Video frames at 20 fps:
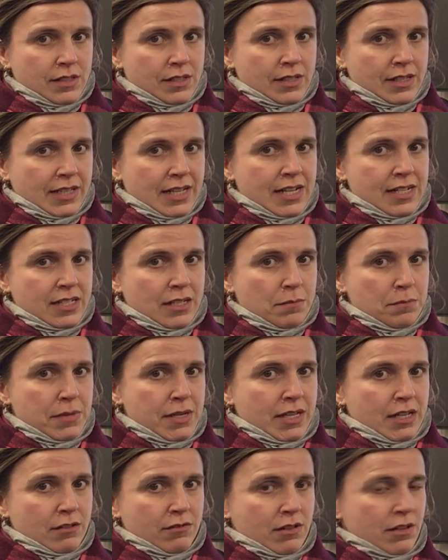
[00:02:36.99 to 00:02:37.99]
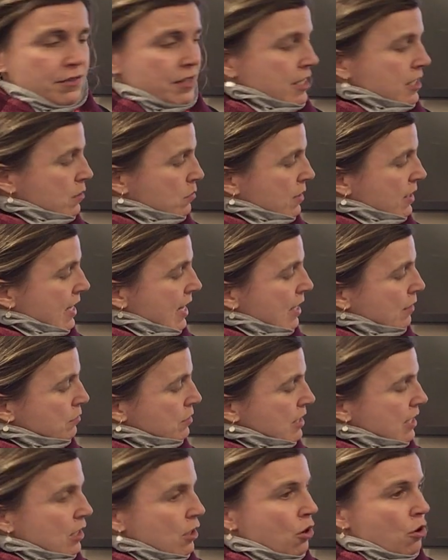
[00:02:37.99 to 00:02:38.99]
They're getting bigger, aren't they? So we're
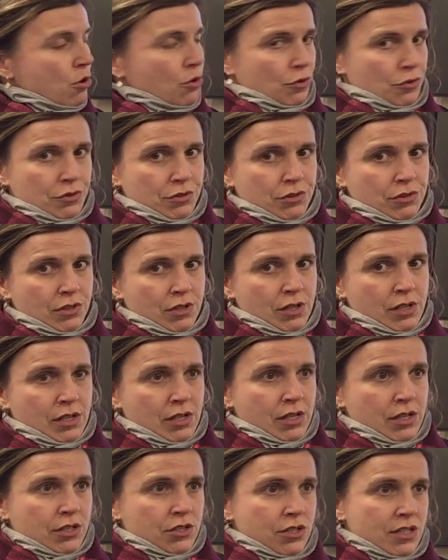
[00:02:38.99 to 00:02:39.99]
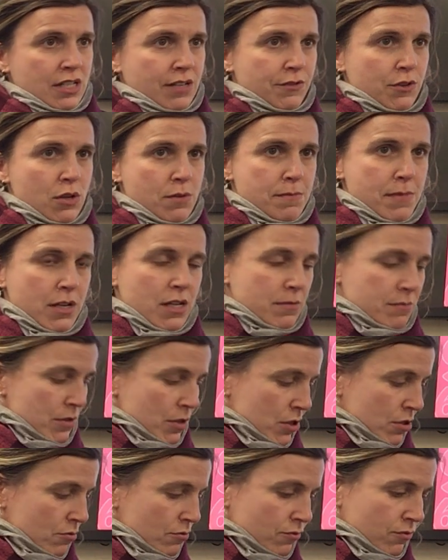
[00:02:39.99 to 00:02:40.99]
counting on. Just give you a
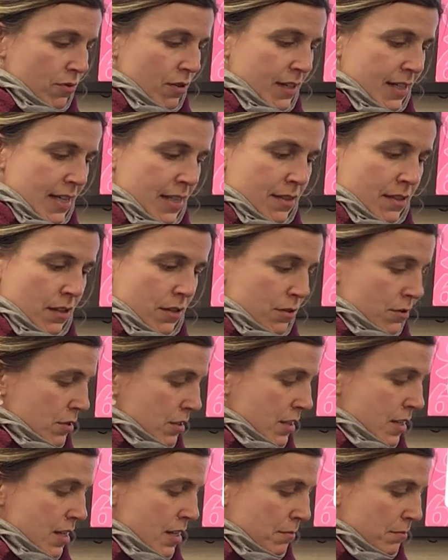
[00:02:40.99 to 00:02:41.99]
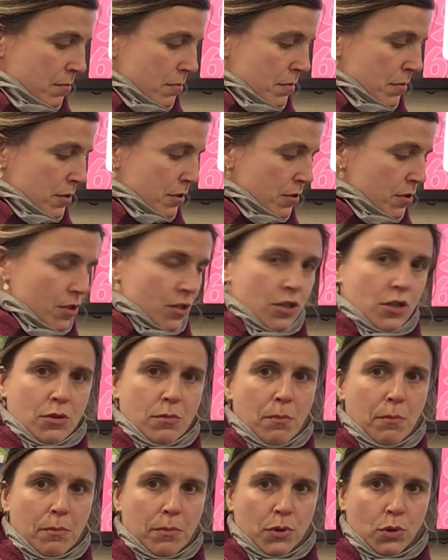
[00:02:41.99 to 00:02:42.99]
moment to write those numbers. You
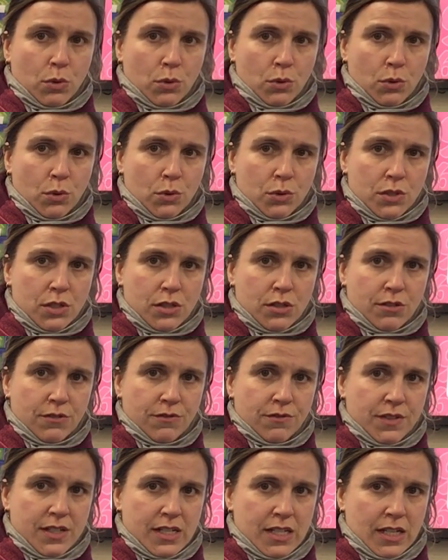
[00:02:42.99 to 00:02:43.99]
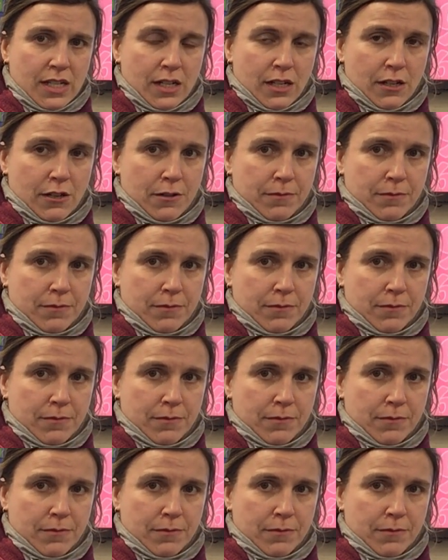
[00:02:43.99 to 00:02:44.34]
can pause the video.